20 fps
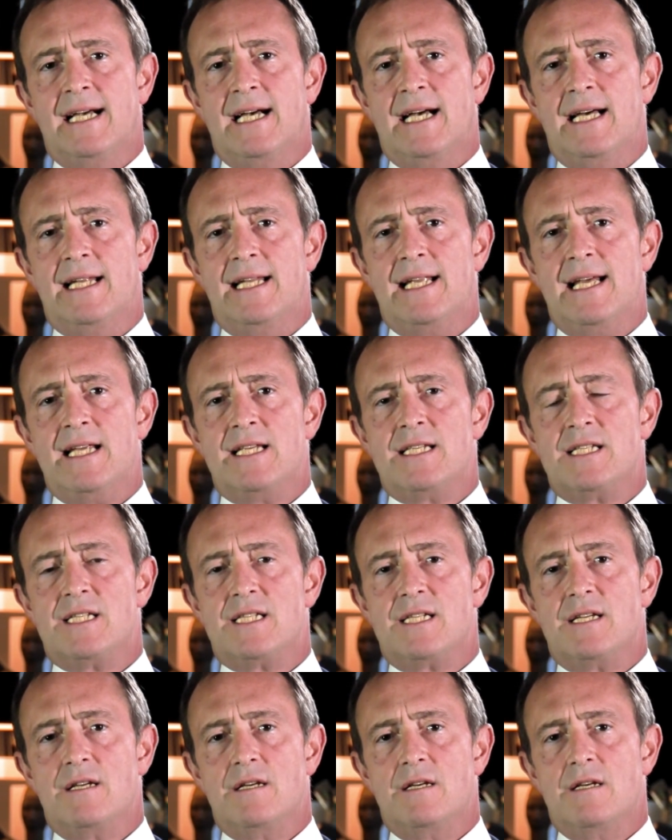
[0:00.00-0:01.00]

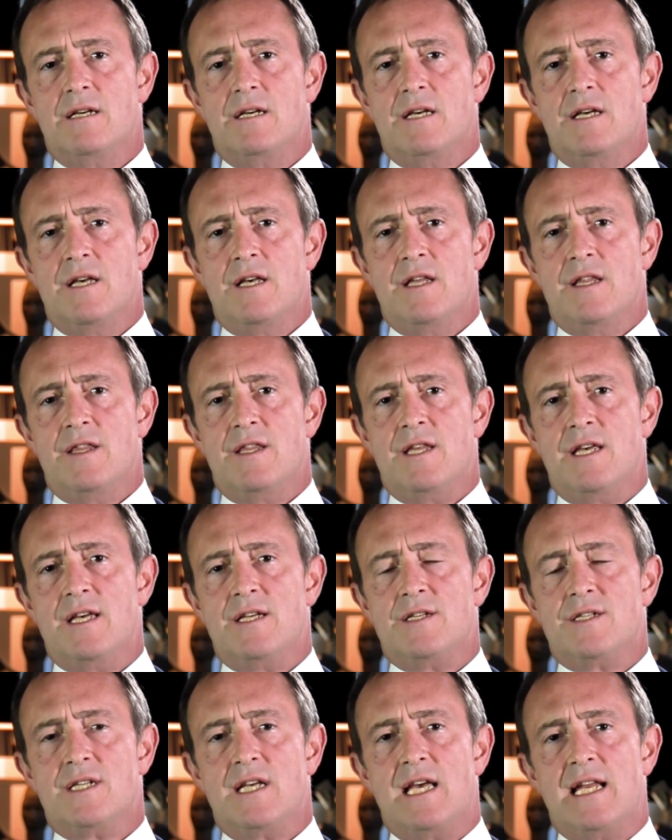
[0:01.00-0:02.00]
Unless
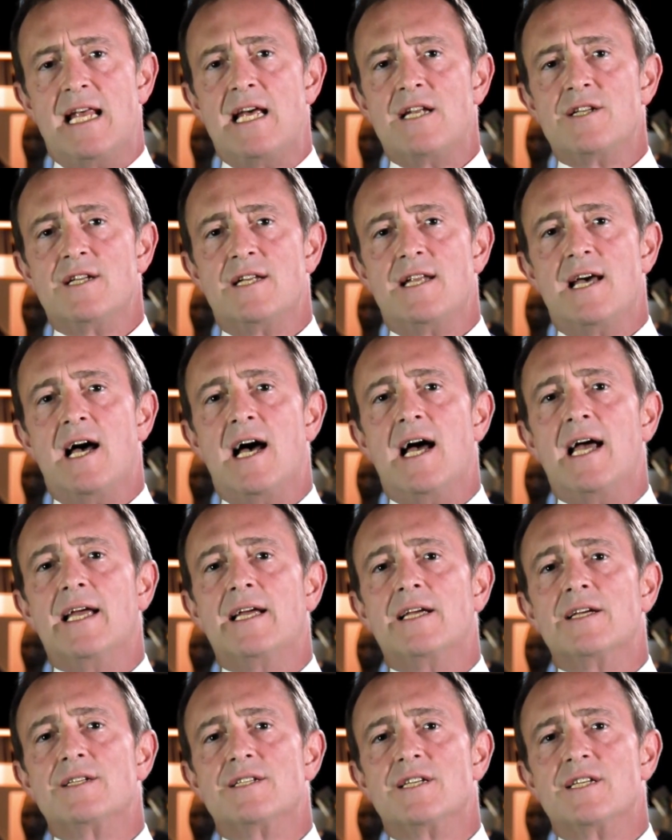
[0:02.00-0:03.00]
there's an
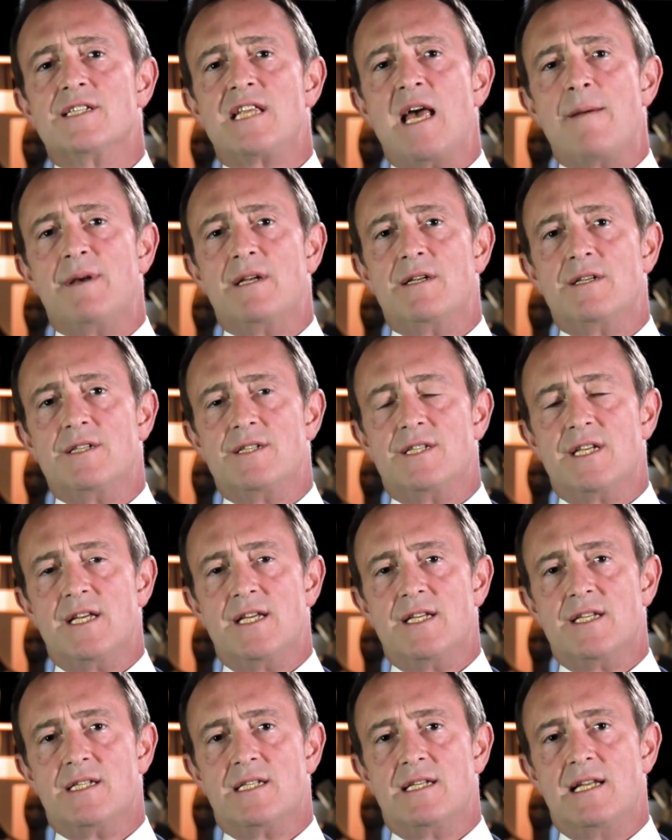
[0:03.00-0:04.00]
underlying systemic
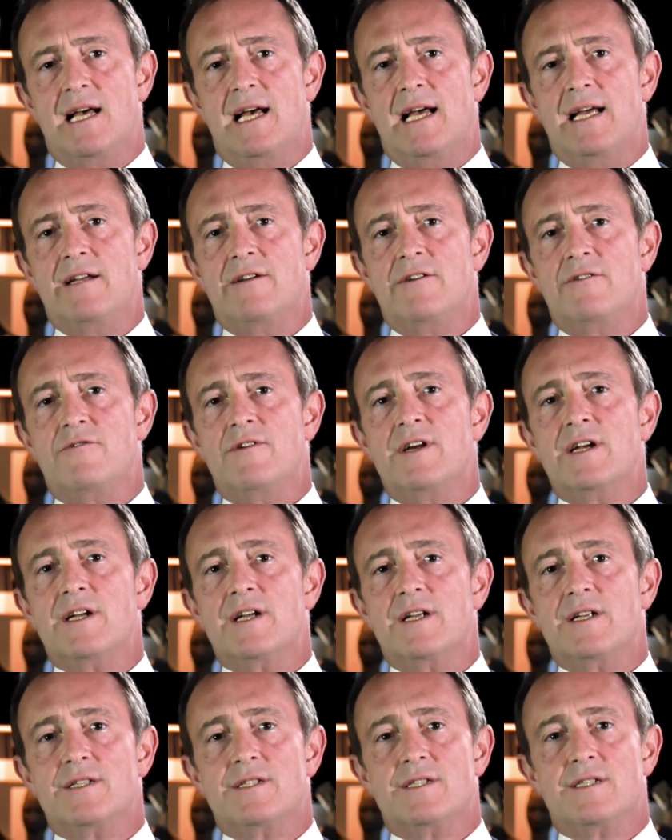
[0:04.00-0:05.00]
disease like
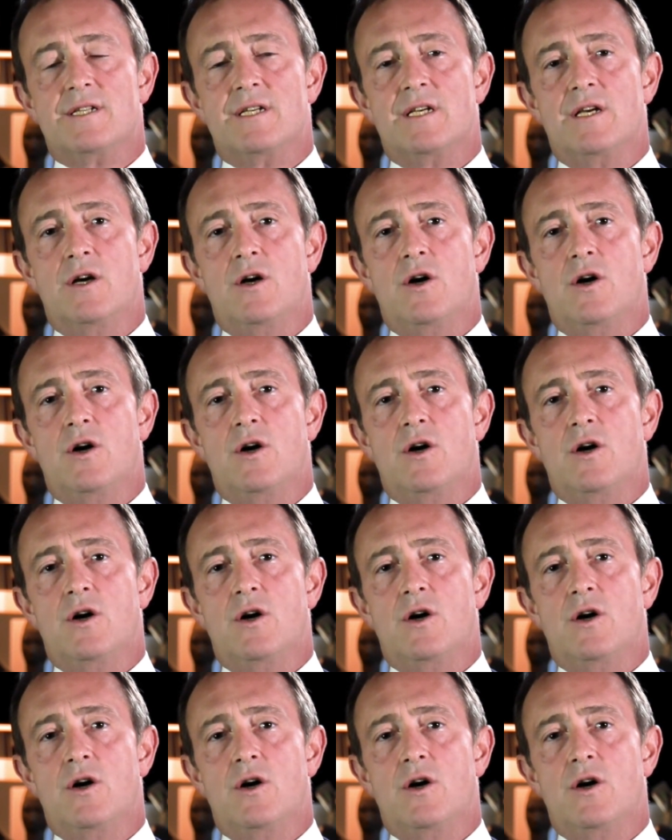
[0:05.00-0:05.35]
rickets